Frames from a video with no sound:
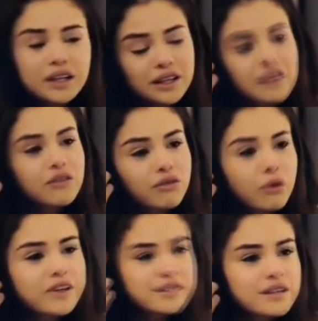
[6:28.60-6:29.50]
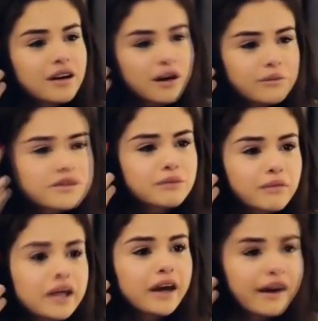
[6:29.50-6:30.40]
get the voice that comes in
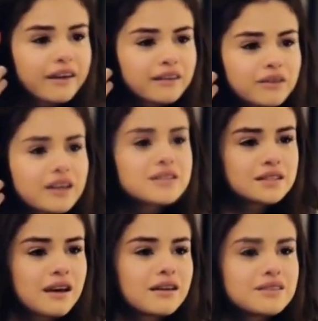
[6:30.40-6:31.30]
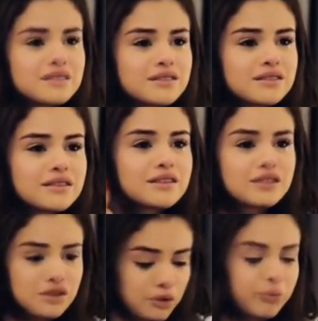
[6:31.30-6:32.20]
my head that says that
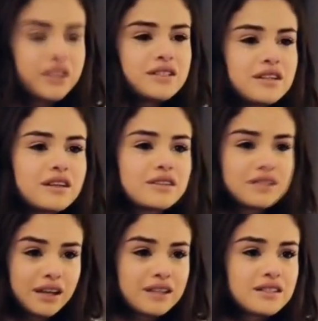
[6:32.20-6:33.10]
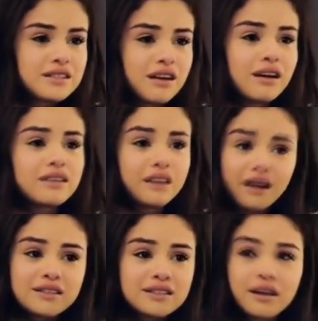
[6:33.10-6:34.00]
you missed this, that sucked,
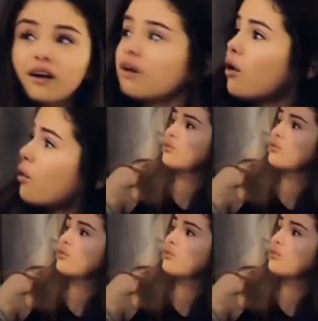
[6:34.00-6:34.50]
that sucked. Oh,